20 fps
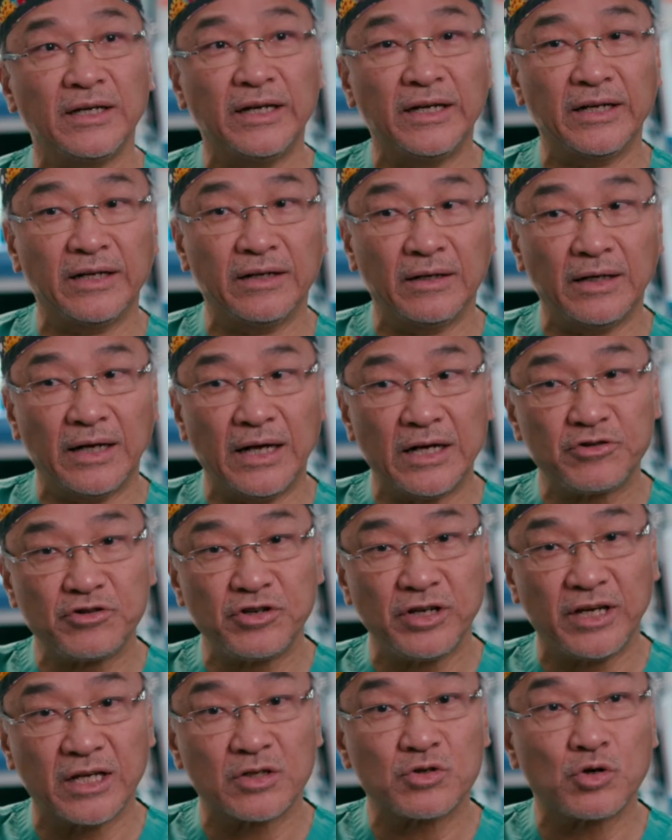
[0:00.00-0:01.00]
And as
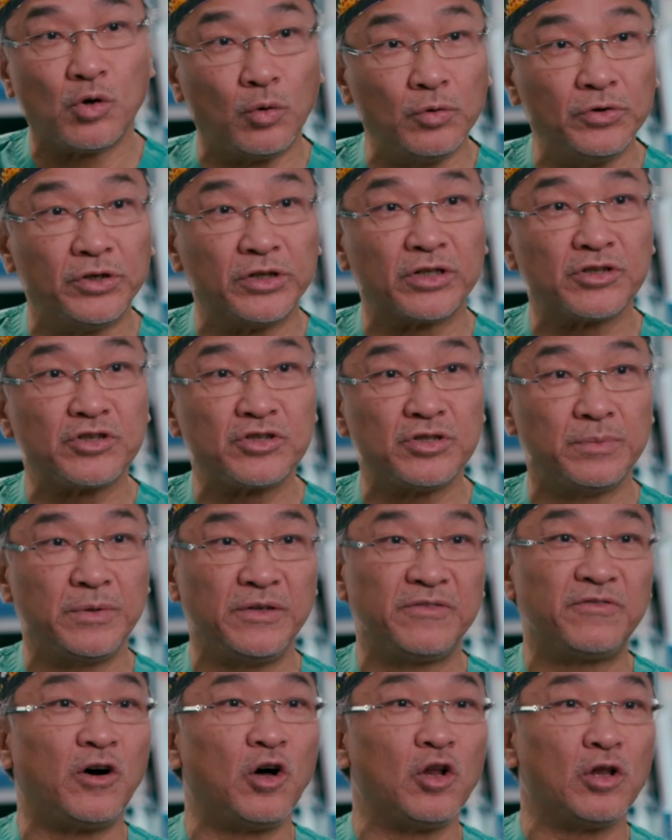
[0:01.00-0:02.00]
she gets older, she'll
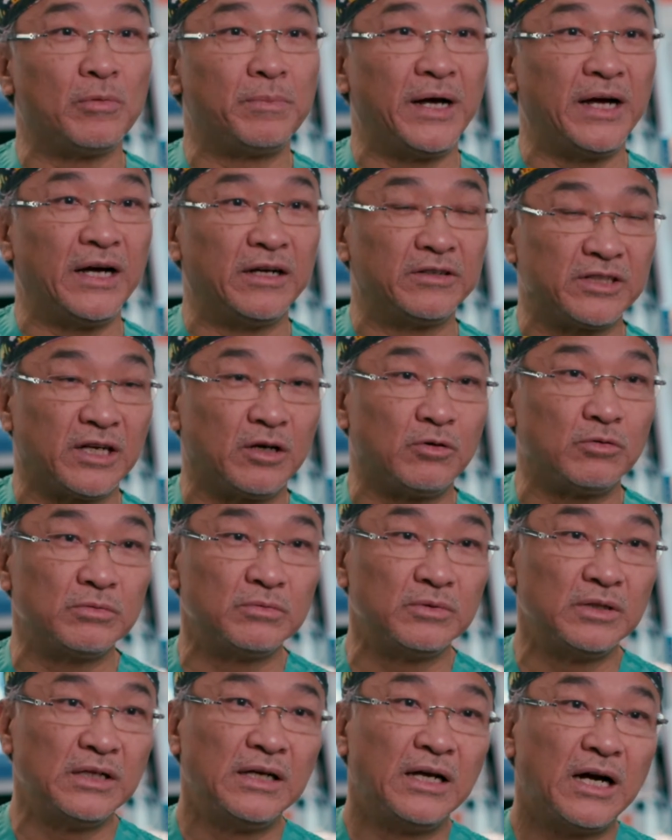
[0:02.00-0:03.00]
be followed by
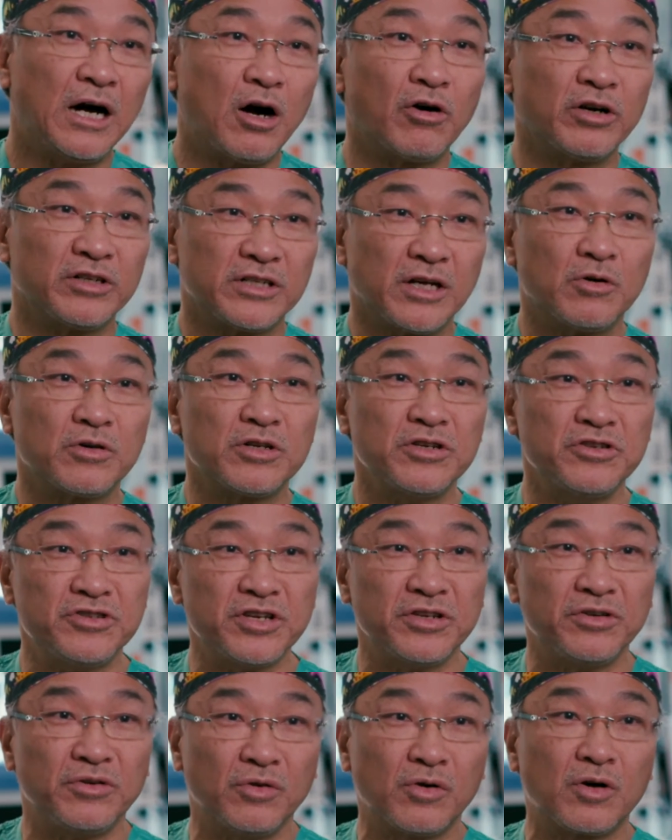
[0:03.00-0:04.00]
our adult
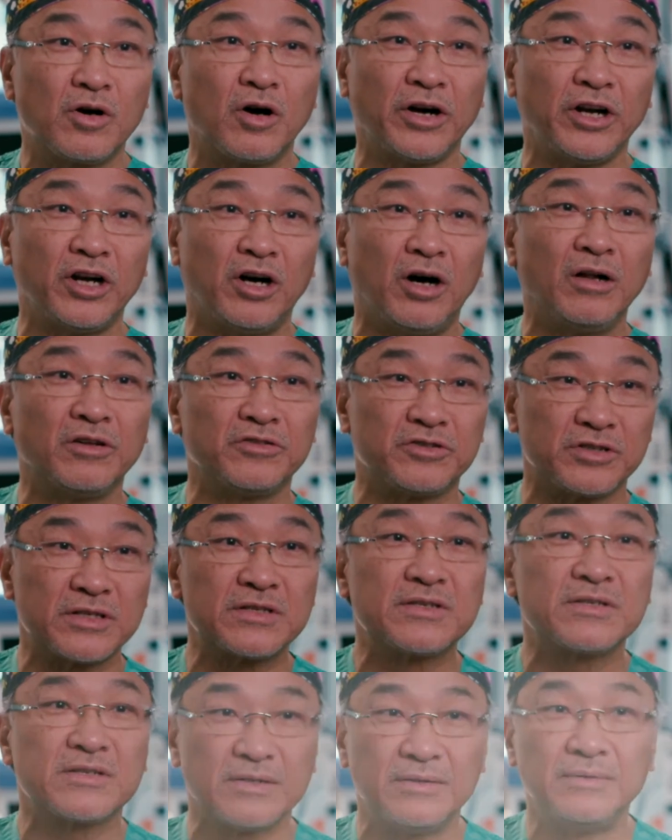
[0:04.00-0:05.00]
congenital
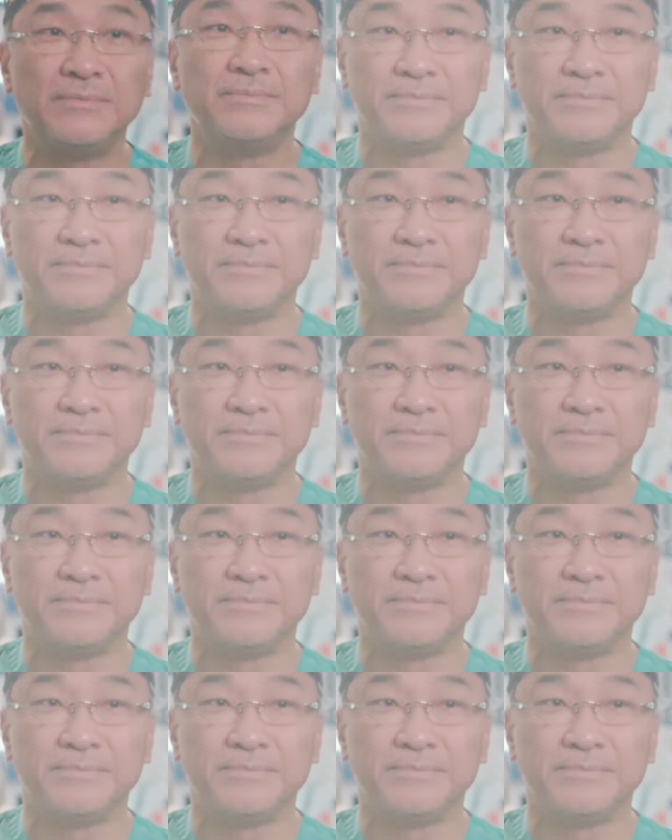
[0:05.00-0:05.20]
cardiologist.